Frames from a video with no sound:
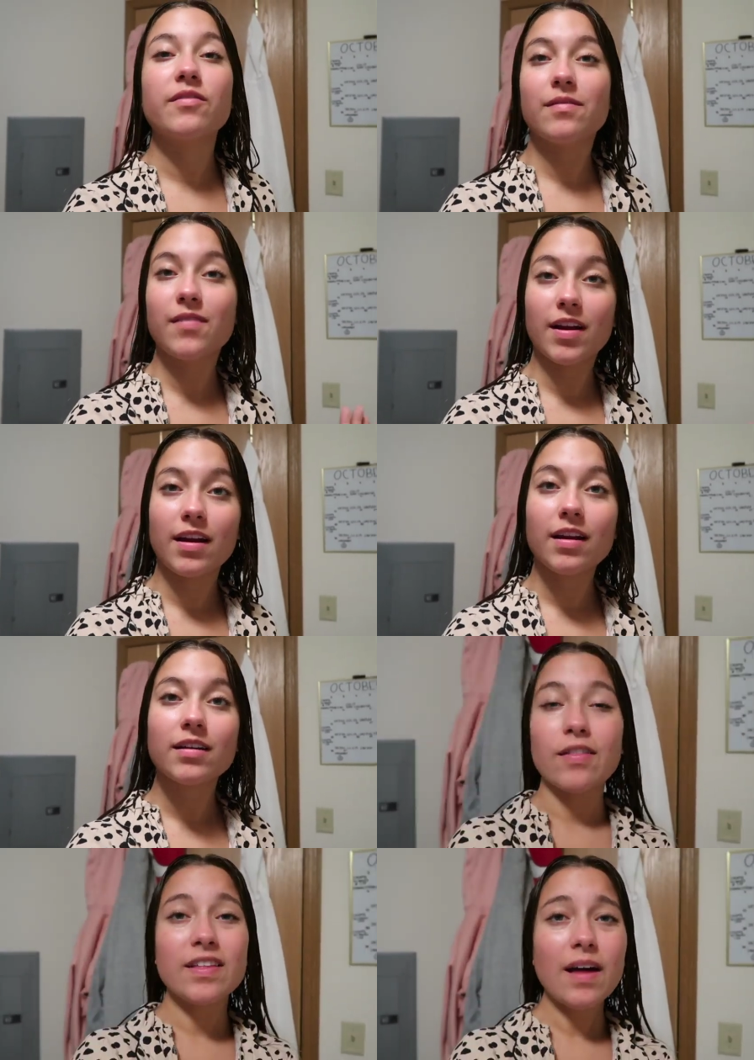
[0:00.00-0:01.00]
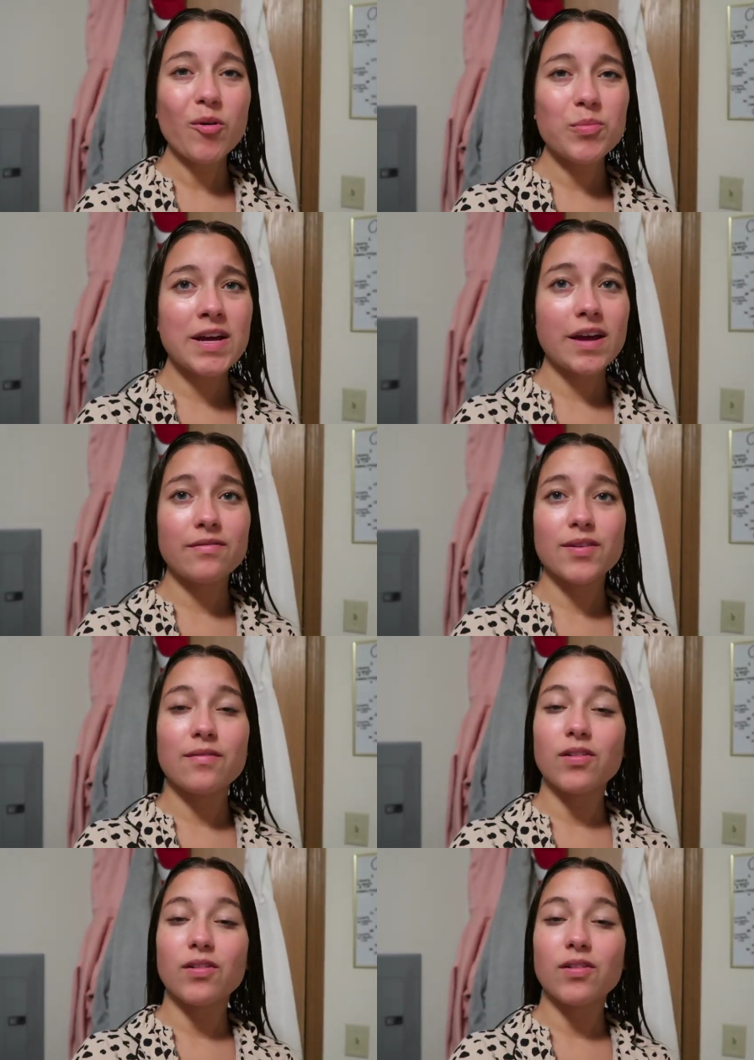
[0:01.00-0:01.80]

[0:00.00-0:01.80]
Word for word: even funny. I think that will be it for the